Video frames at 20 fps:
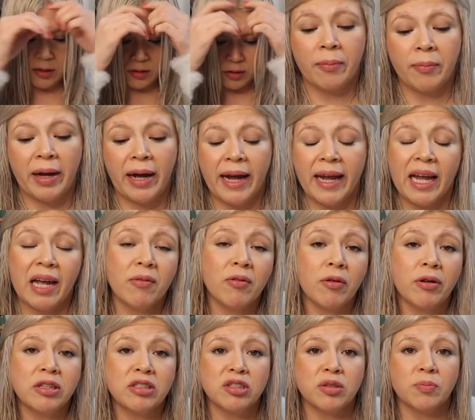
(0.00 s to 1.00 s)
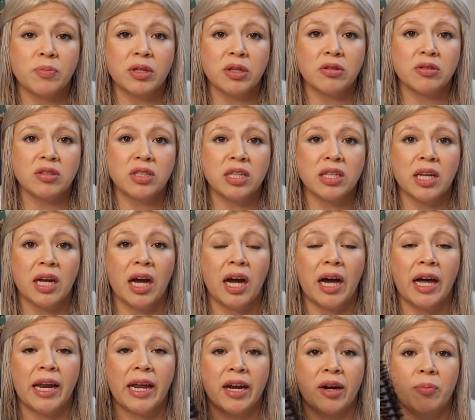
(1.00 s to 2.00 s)
Um, I am going to be using the
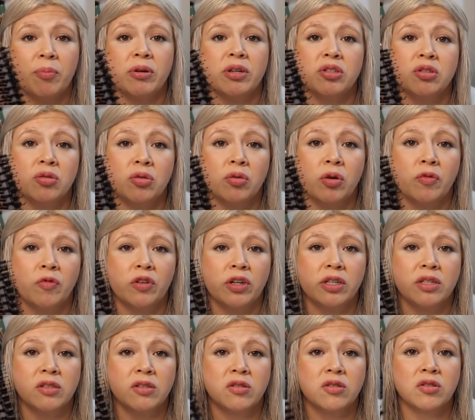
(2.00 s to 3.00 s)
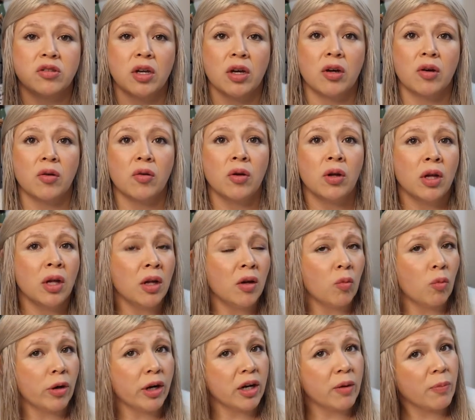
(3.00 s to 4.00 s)
hot airbrush tool first, so
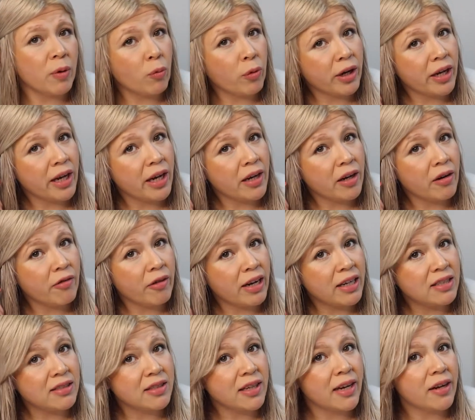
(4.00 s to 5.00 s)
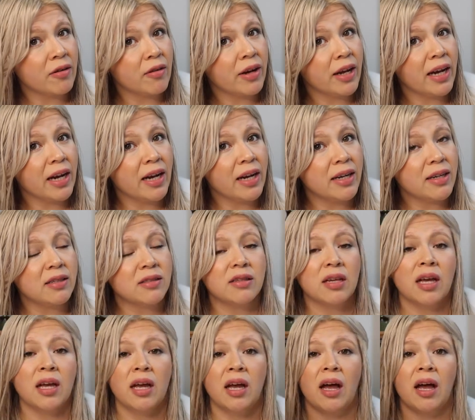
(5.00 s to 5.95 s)
we're going to be working on the right side, okay guys?